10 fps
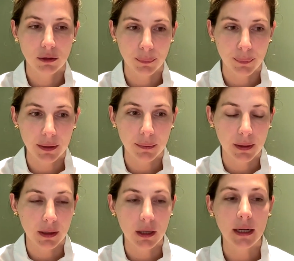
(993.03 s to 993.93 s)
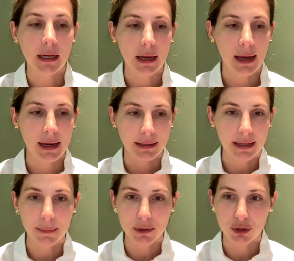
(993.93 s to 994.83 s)
compatibility and
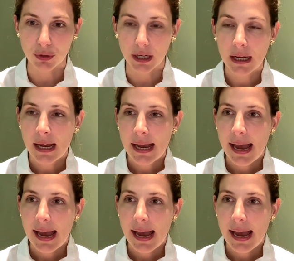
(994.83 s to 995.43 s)
chemistry.